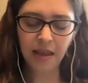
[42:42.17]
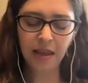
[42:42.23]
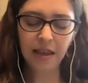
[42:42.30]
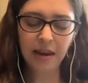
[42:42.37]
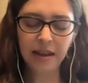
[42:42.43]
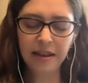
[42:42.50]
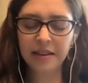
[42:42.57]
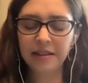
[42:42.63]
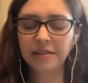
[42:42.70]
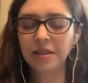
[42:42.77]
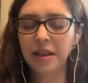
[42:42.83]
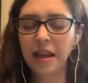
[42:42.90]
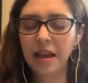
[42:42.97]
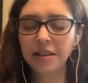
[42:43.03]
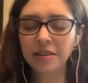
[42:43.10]
And
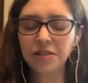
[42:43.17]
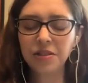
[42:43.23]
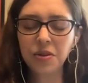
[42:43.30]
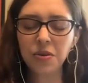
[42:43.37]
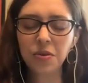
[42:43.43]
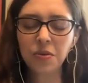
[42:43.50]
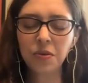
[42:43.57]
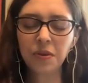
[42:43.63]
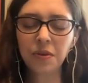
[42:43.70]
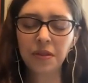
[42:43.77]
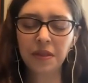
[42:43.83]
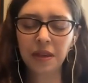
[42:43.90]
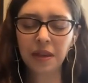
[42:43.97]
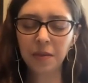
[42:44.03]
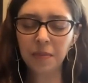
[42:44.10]
as you
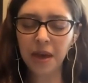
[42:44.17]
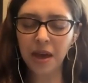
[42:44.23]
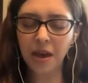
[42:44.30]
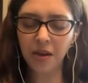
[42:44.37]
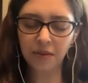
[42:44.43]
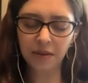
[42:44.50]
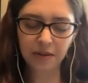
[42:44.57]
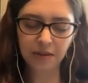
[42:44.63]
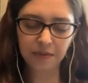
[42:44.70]
think about